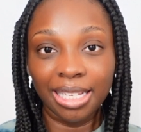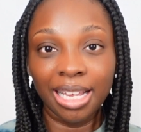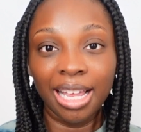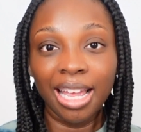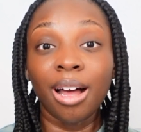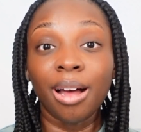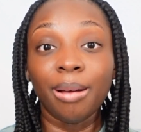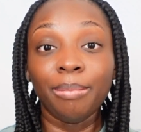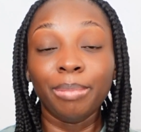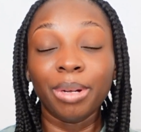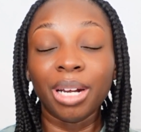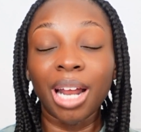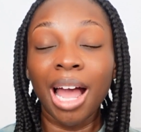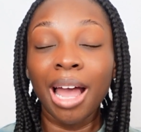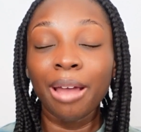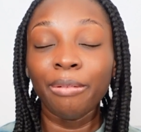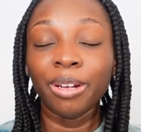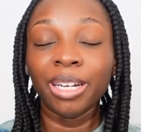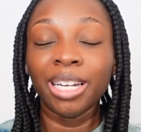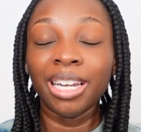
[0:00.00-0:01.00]
But
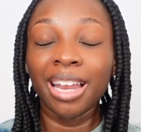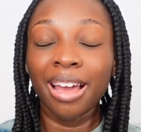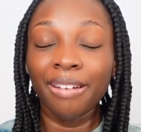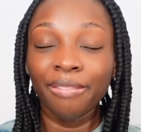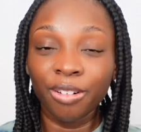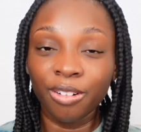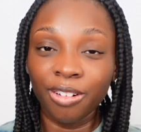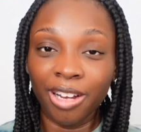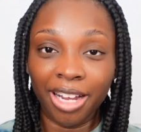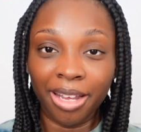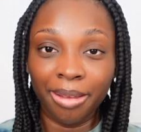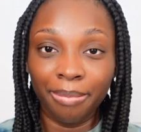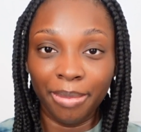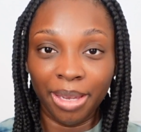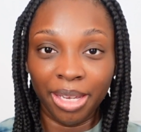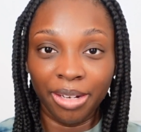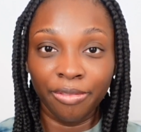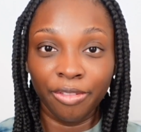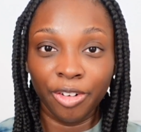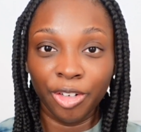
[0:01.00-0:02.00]
I would never
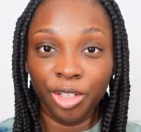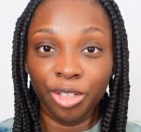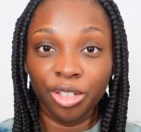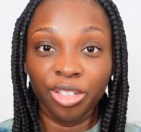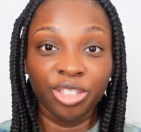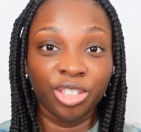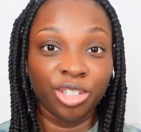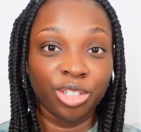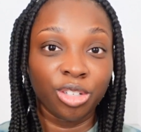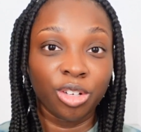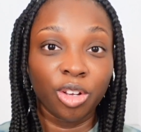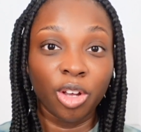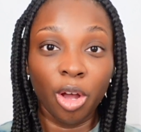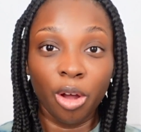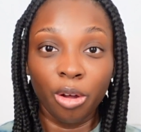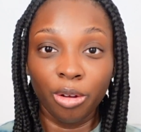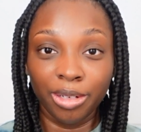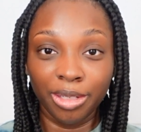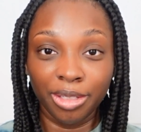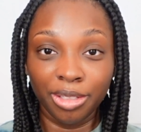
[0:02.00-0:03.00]
recommend for you to just
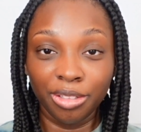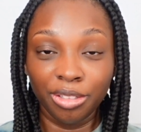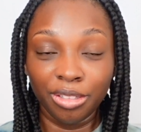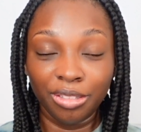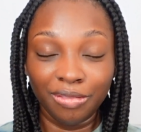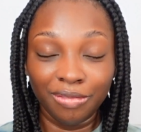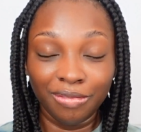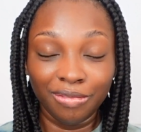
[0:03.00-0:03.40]
go and